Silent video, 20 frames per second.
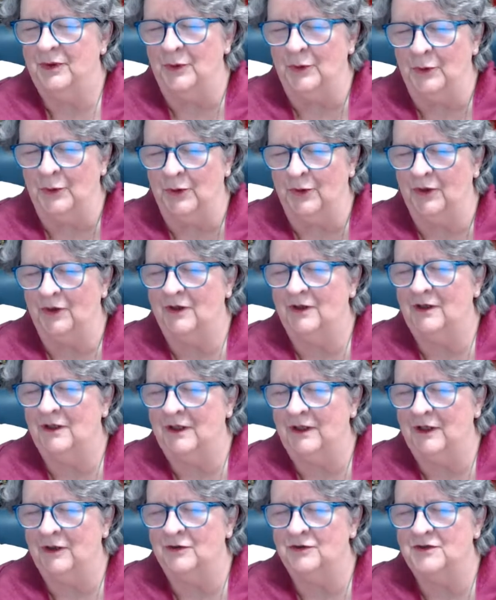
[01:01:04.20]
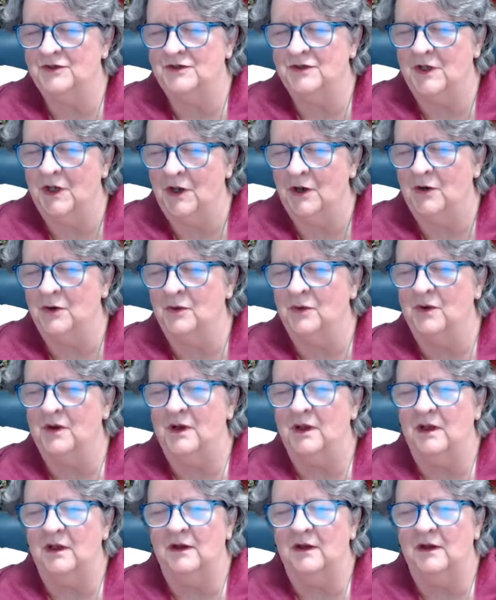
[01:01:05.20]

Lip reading: pure, clear snow.